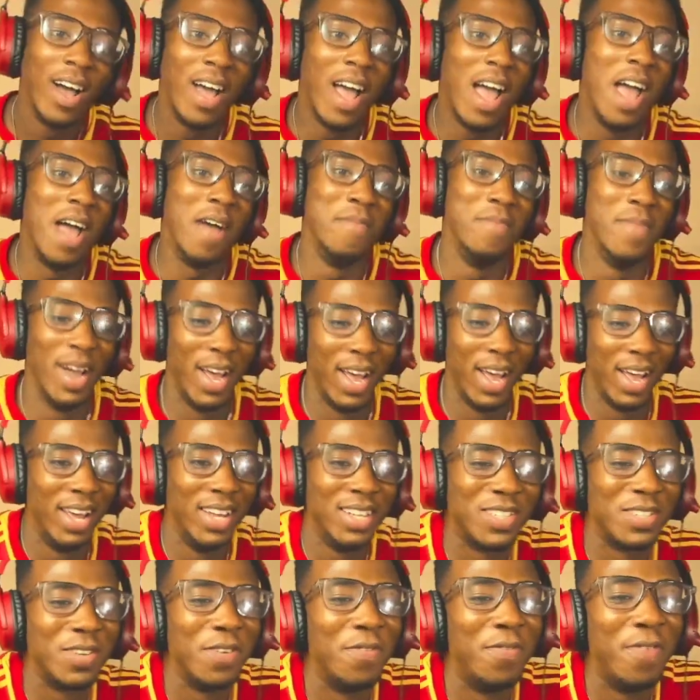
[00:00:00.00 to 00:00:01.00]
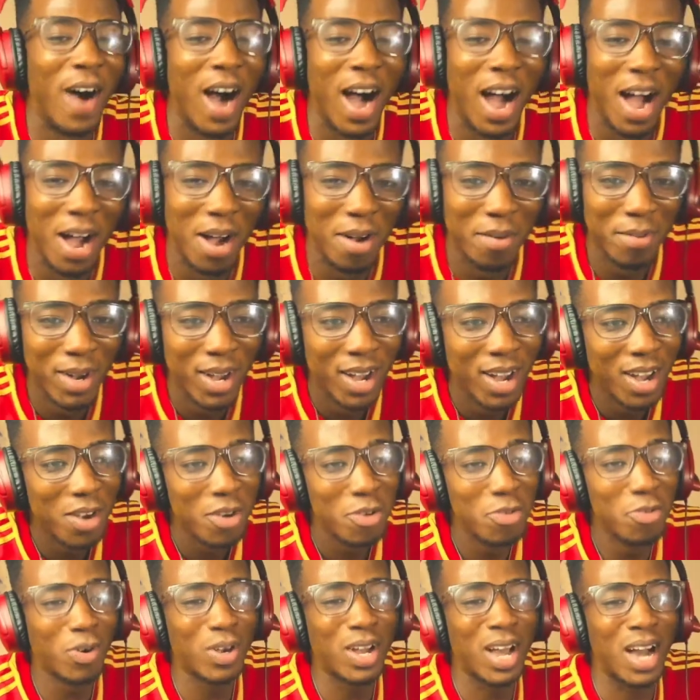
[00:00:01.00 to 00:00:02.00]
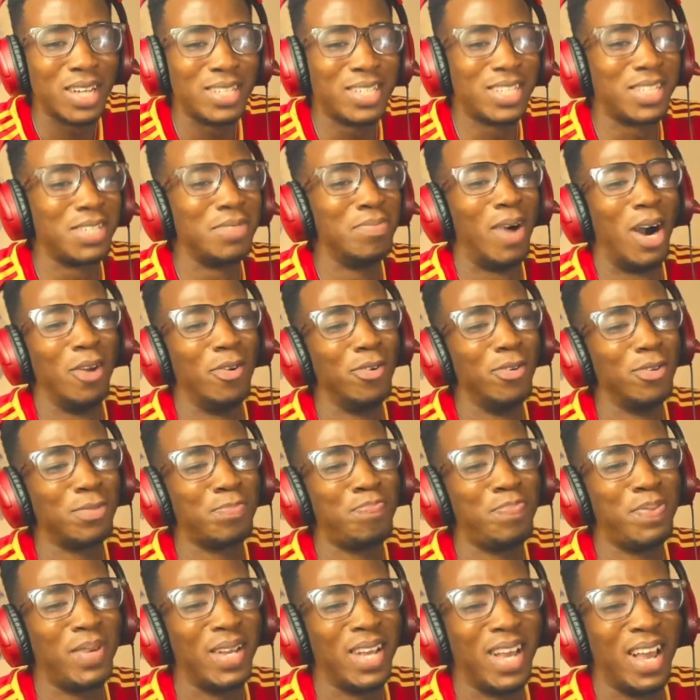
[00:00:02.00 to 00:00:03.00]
Hey man, survive. Look at Chimano's beat.